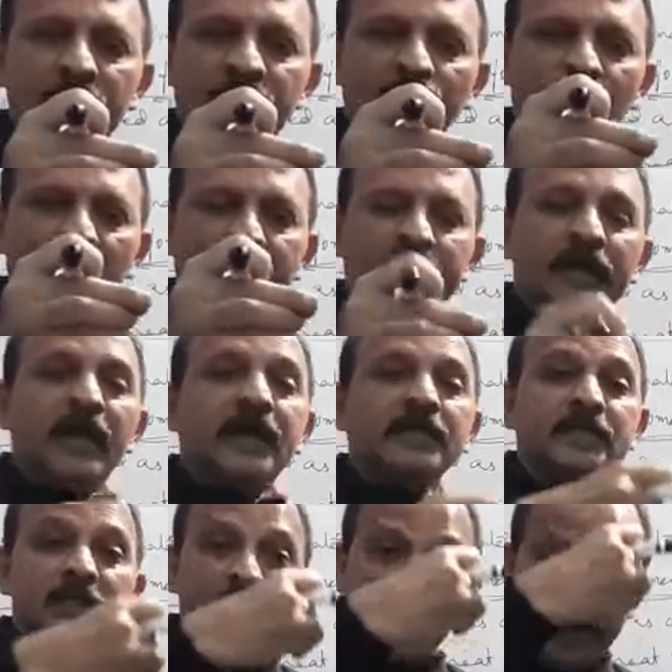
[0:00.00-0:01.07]
water
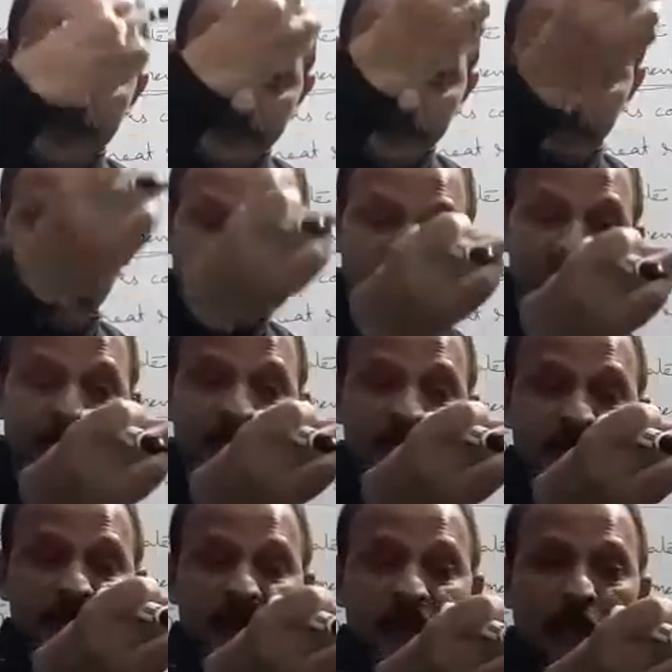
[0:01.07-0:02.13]
has high specific
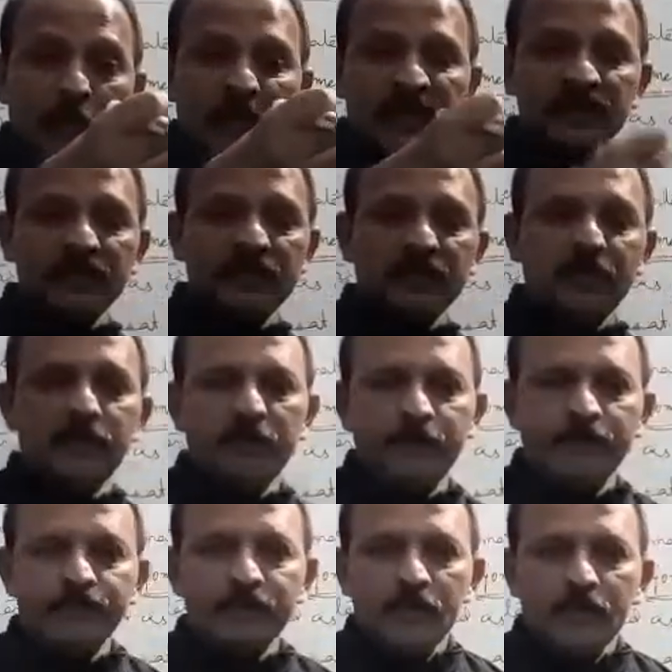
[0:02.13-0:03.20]
heat capacity.
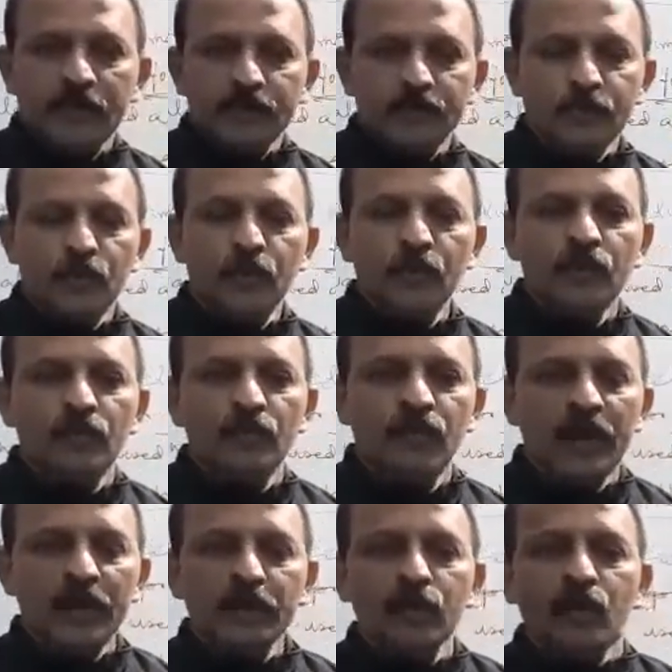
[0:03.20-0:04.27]
So
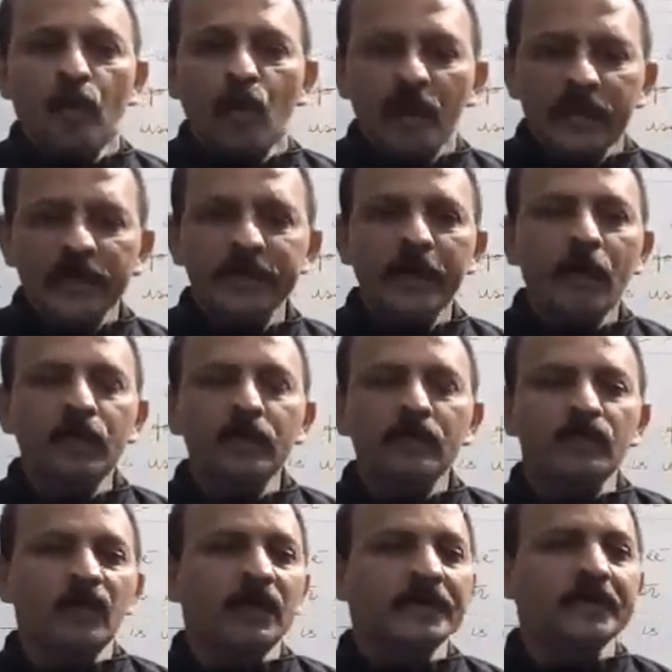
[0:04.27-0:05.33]
while cooling
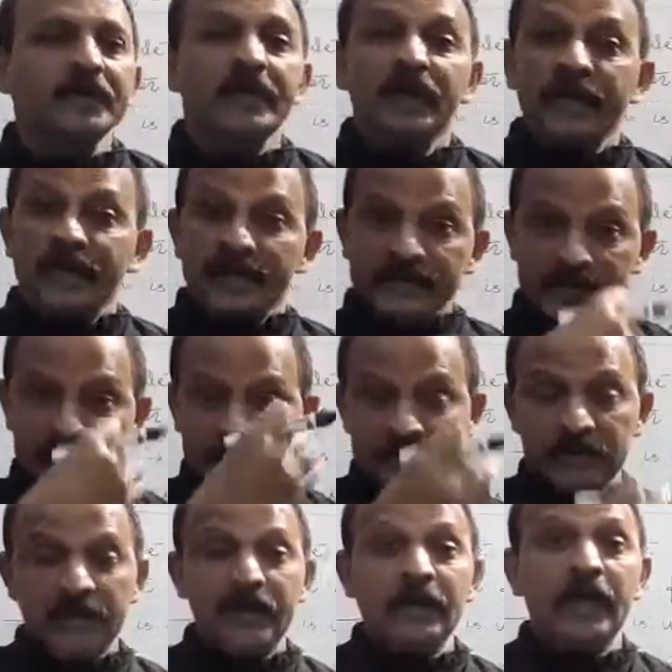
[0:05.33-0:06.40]
down, water
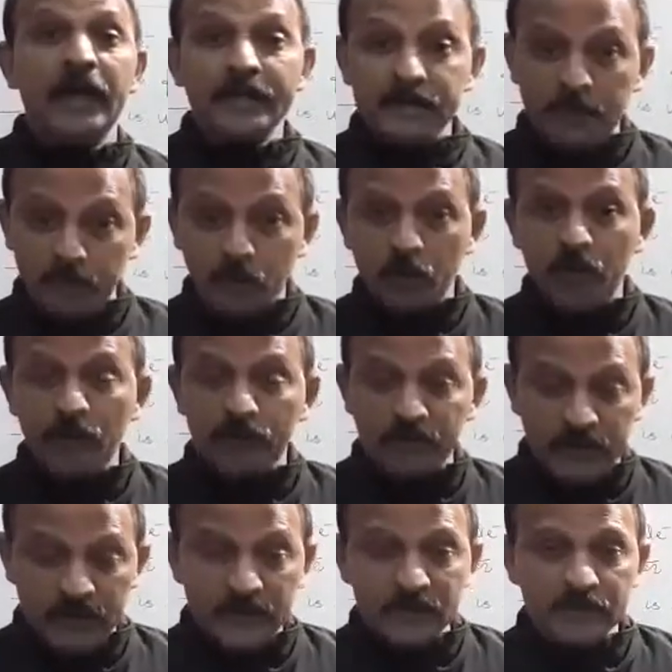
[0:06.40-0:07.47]
releases a large amount of
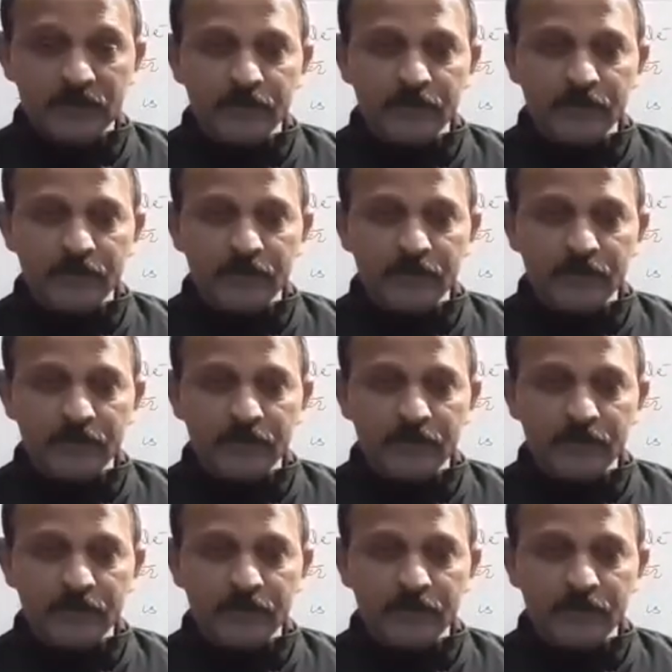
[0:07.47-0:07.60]
heat.